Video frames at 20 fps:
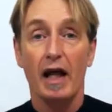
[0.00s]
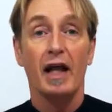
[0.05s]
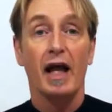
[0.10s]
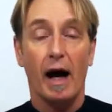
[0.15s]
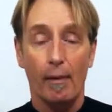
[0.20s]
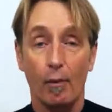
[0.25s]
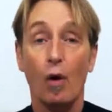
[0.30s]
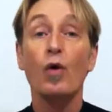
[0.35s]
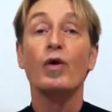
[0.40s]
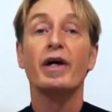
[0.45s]

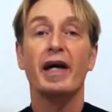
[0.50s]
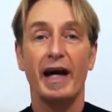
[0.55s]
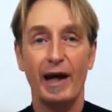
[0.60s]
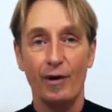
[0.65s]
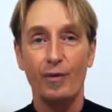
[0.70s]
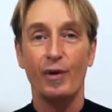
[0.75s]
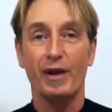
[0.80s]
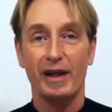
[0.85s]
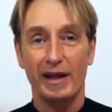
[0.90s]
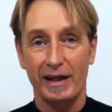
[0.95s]
I'm okay
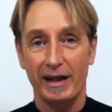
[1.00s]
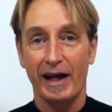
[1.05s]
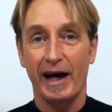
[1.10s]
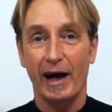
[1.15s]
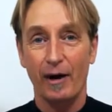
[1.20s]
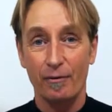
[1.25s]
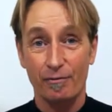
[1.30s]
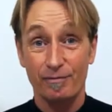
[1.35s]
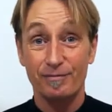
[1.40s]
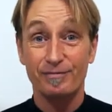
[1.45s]
with
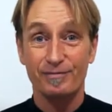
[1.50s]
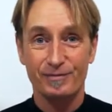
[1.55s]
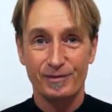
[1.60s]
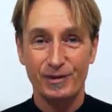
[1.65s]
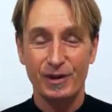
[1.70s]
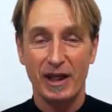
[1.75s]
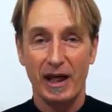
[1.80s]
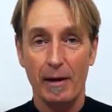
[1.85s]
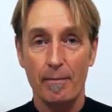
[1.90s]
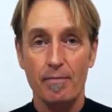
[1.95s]
now.
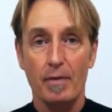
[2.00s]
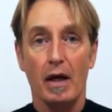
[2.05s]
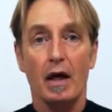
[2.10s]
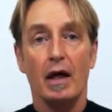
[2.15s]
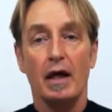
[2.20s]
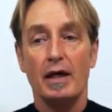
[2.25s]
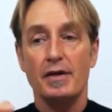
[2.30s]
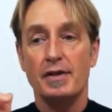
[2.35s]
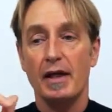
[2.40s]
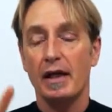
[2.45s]
Okay?
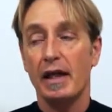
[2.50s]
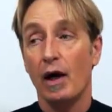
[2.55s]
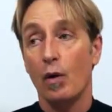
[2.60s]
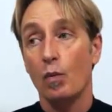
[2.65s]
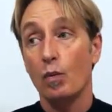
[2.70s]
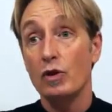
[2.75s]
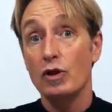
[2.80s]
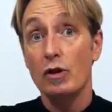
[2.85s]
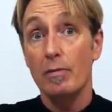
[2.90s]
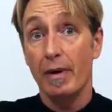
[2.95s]
He said, now,
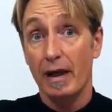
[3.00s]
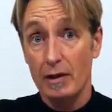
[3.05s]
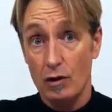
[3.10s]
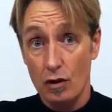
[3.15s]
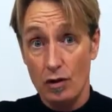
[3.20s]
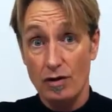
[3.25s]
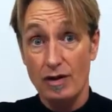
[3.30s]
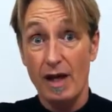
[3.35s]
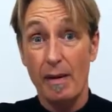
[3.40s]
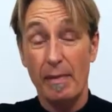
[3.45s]
would you mind
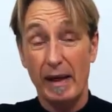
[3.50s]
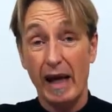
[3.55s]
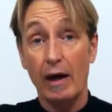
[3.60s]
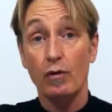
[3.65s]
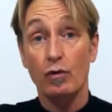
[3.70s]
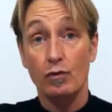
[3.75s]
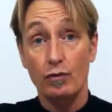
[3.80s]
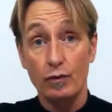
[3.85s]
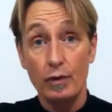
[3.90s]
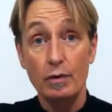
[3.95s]
just stepping
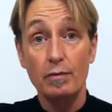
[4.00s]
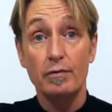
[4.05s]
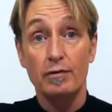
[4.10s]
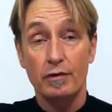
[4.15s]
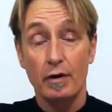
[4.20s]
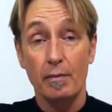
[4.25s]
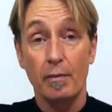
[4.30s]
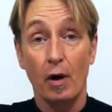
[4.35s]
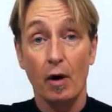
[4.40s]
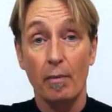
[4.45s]
out the room
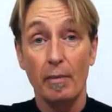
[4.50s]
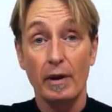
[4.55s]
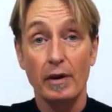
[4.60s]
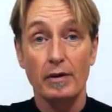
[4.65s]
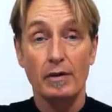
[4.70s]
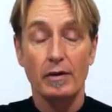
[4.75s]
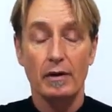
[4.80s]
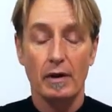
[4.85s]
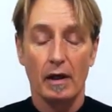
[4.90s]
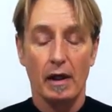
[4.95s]
for a moment?